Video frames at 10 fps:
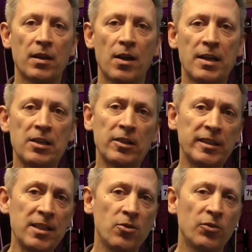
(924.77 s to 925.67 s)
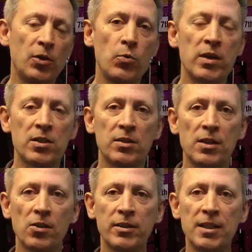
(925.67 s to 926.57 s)
and I did not know this
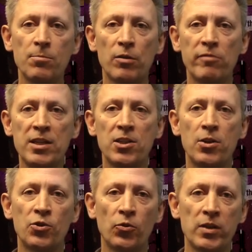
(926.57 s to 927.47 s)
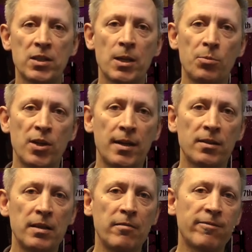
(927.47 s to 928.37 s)
until I did my research on this subject,
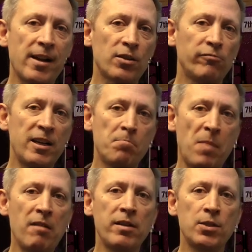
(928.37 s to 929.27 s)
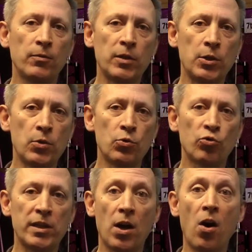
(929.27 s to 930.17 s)
in fact the red berries of the yew
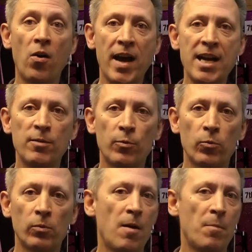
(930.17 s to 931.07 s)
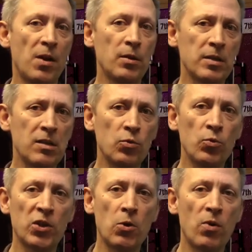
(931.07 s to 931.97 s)
tree are edible. But there's
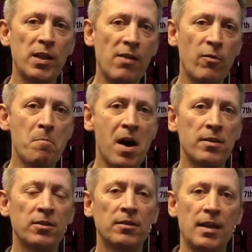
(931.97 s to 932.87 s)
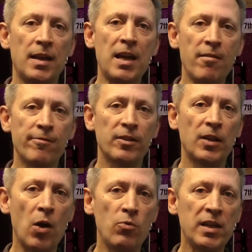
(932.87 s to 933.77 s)
also another but. If, and
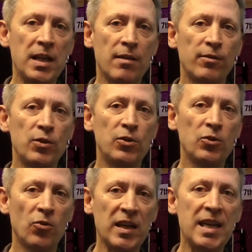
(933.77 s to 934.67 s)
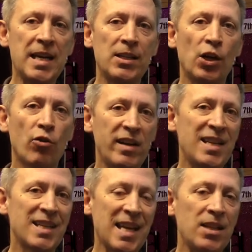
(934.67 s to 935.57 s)
only if, you do not eat the green
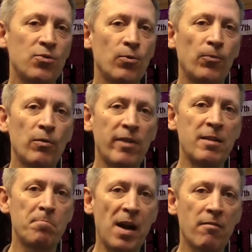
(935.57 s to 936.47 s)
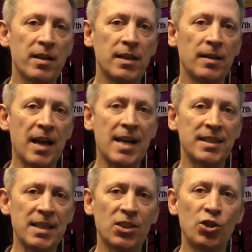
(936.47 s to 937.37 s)
centre of the red berry, as
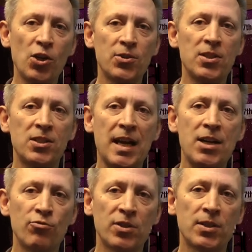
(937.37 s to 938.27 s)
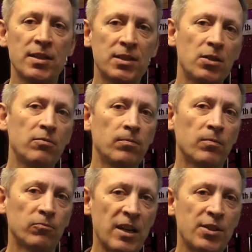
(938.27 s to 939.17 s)
it's just as dangerous as the
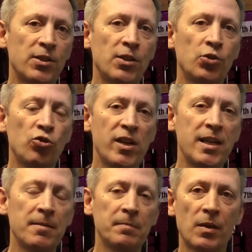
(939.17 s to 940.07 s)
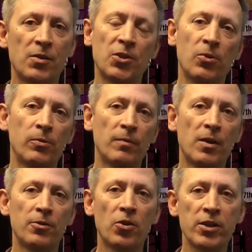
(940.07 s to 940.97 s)
rest of the tree. So,
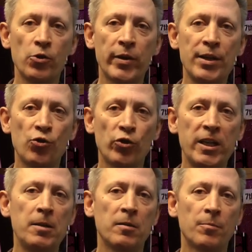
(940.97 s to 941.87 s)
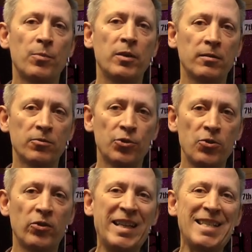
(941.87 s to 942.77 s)
nice looking tree, but do
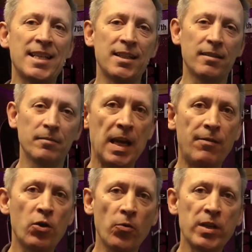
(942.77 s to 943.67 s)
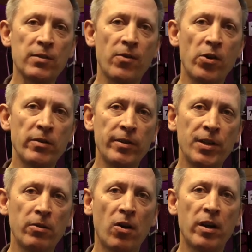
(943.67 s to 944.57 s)
not eat it. If you got this far in the
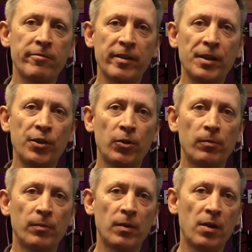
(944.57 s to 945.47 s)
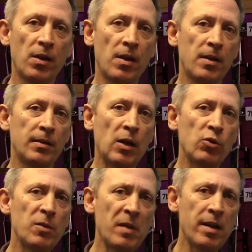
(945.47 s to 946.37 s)
video, I thank you. Now,
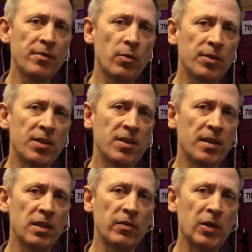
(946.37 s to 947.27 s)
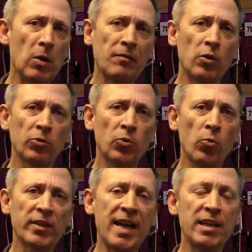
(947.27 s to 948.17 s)
you may have noticed in this video I've not
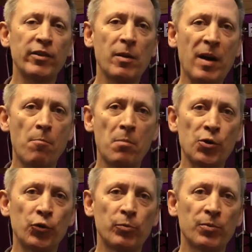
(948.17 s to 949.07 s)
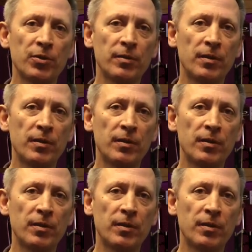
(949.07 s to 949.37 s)
talked anything about mushrooms.